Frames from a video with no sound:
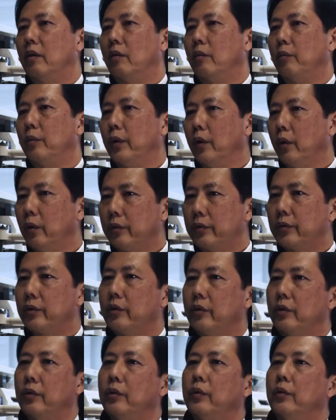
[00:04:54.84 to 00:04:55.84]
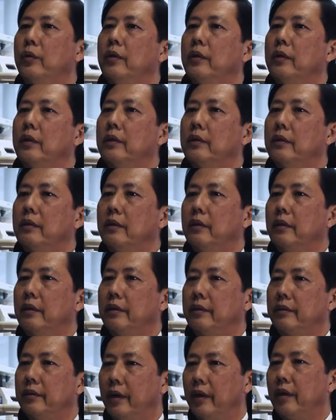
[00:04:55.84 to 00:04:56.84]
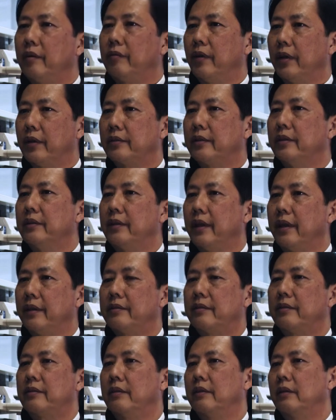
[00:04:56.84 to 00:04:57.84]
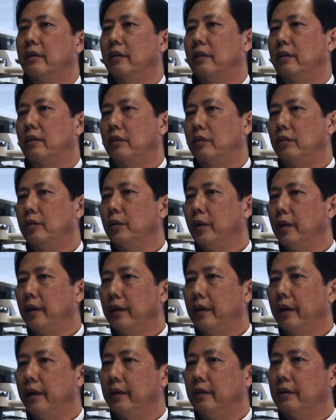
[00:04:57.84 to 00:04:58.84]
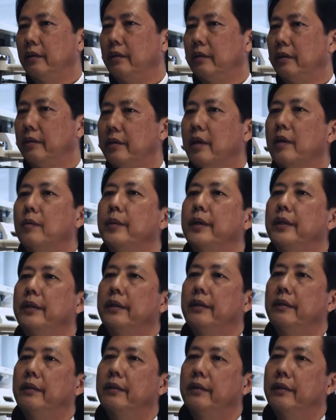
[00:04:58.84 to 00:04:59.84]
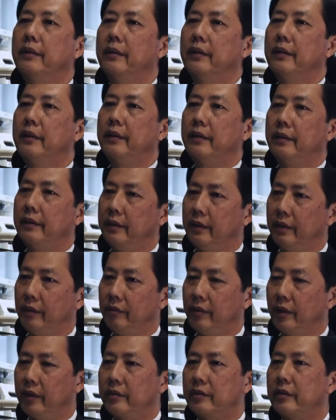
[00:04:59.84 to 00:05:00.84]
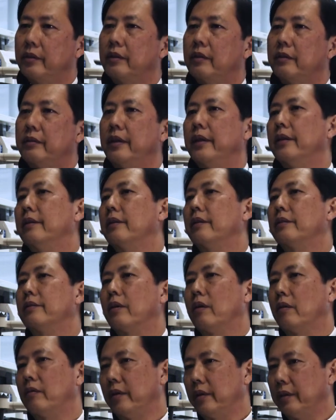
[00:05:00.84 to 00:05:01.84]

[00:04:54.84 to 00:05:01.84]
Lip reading: We also do thyroid function tests to determine the functional status of the